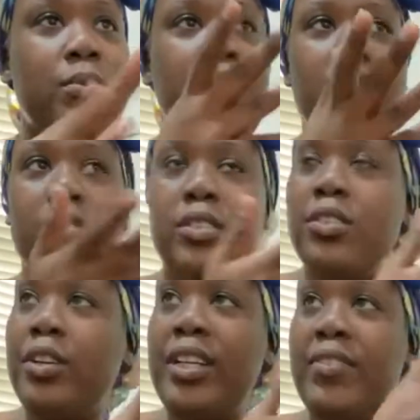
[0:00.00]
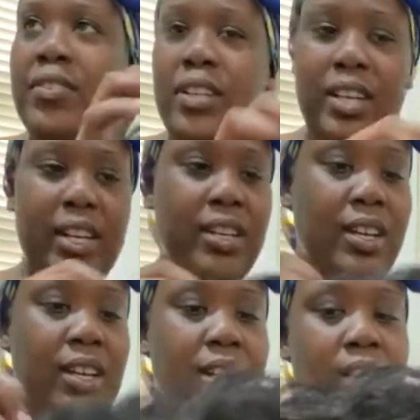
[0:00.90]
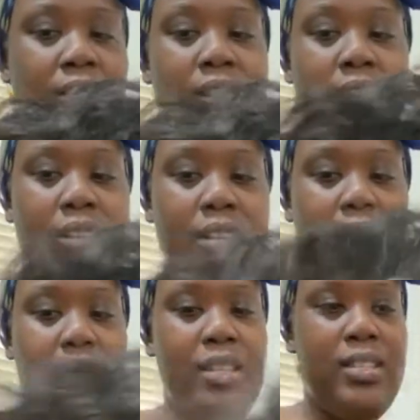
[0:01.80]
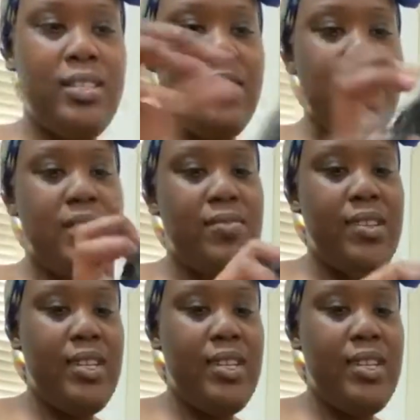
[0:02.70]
and you're leaving again. It is really